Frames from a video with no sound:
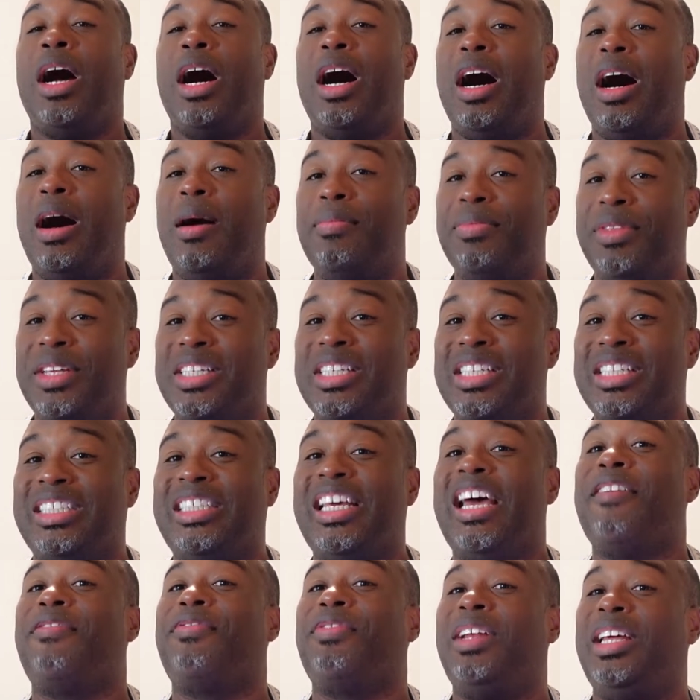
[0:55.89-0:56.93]
Um, this is
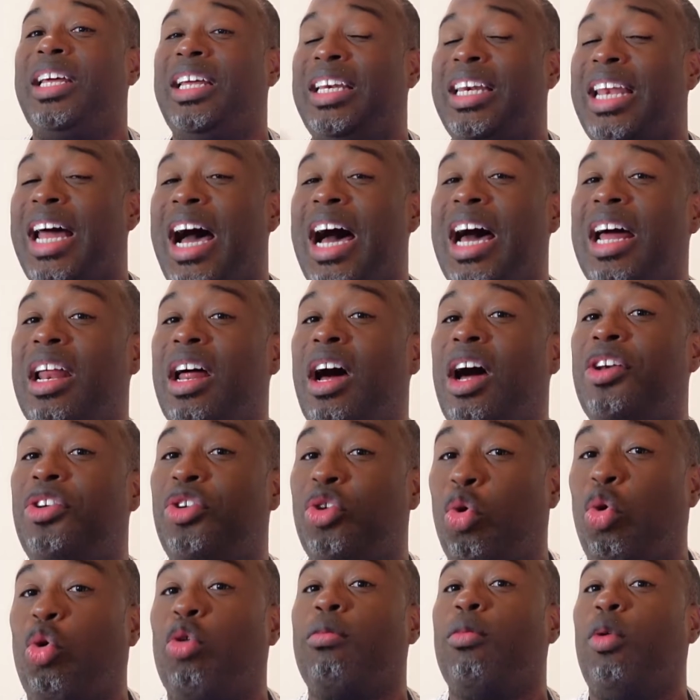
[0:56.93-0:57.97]
definitely not a
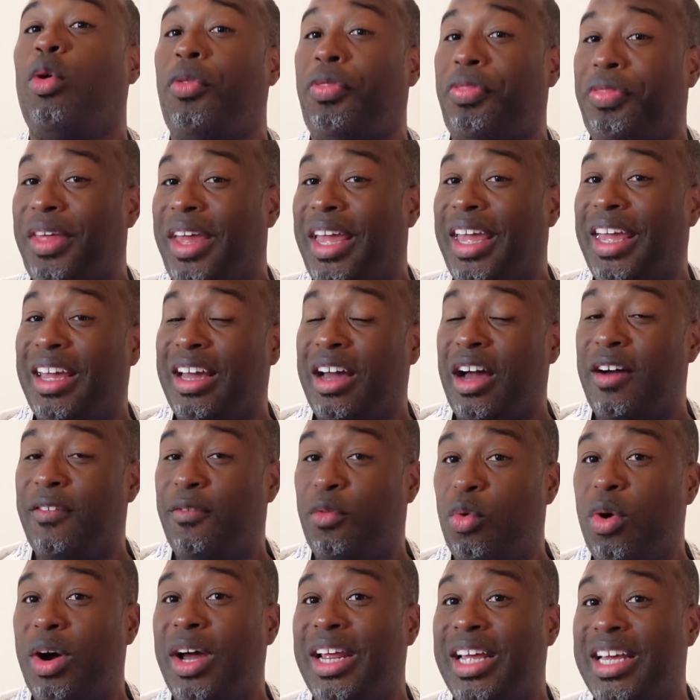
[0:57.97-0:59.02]
normal thing of
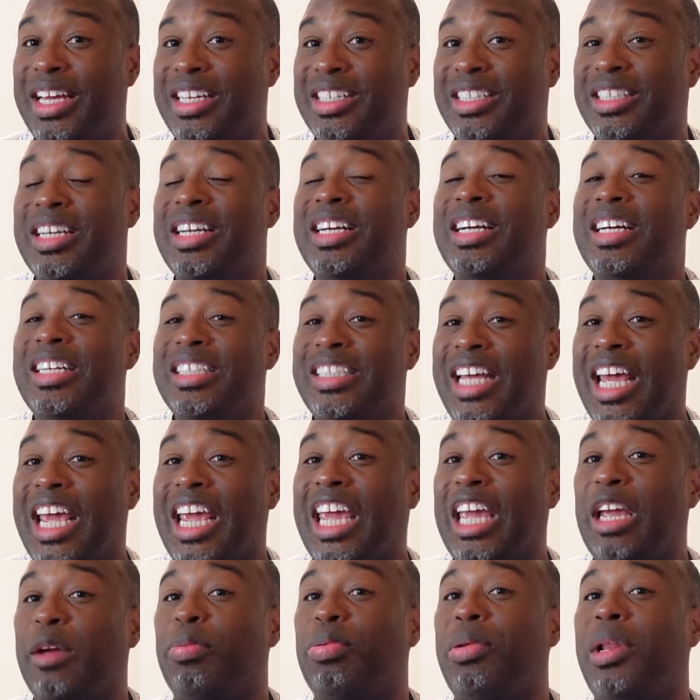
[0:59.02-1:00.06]
what is
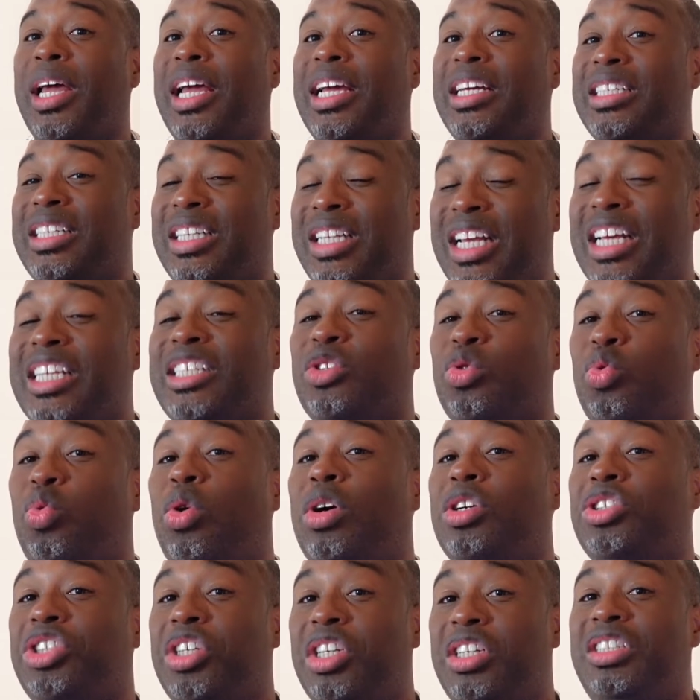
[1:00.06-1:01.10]
taking place. This
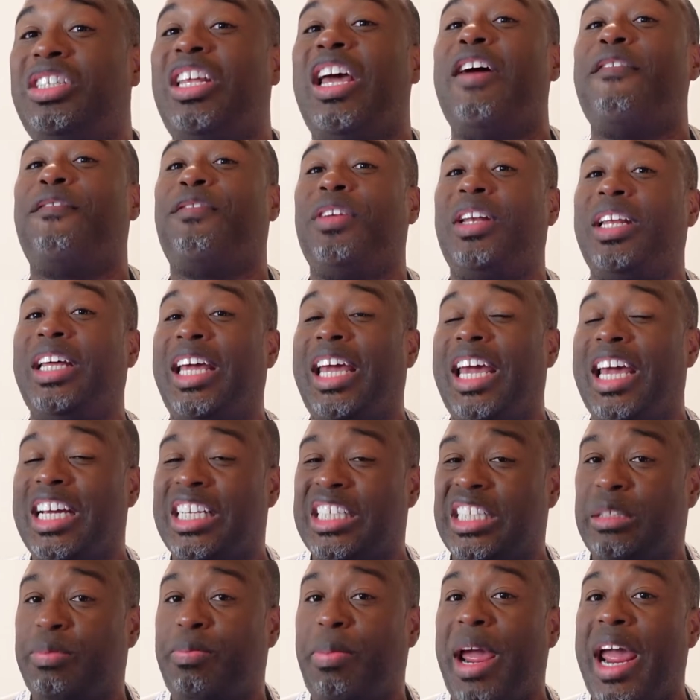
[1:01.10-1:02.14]
one should definitely
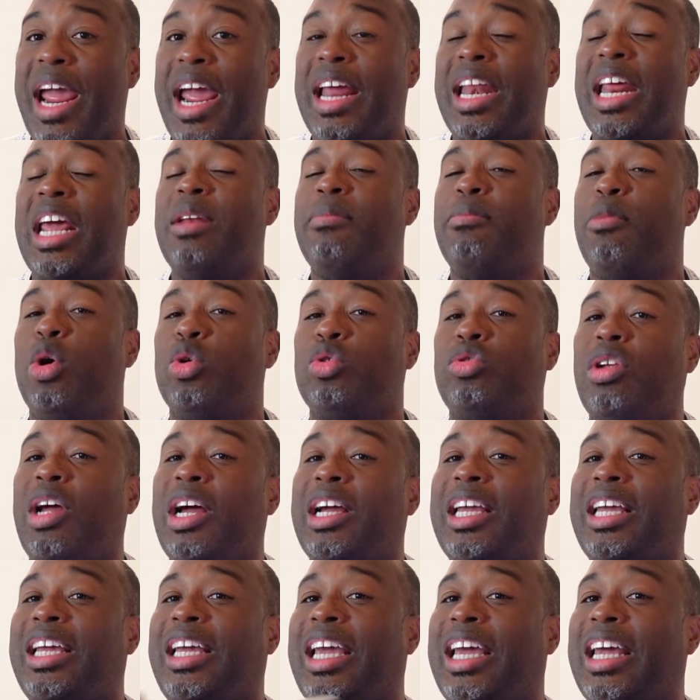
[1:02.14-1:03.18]
expand and most
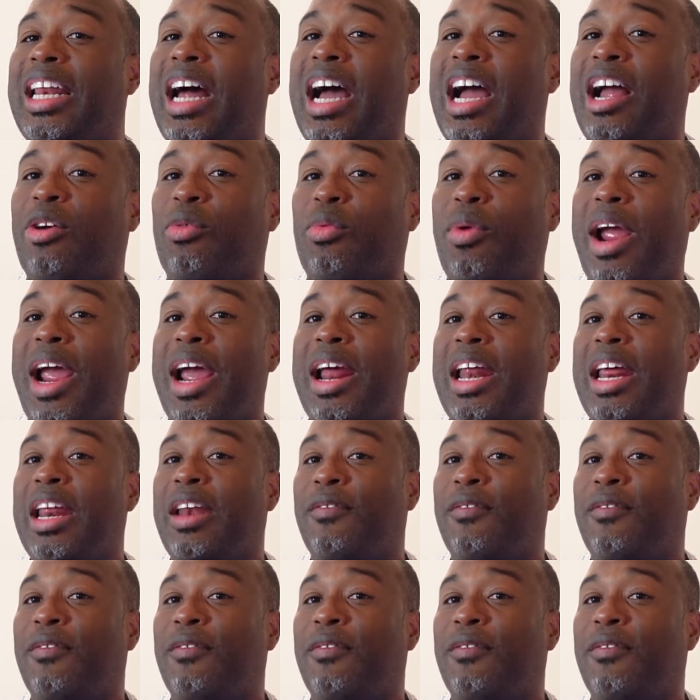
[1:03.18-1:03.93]
likely get Iran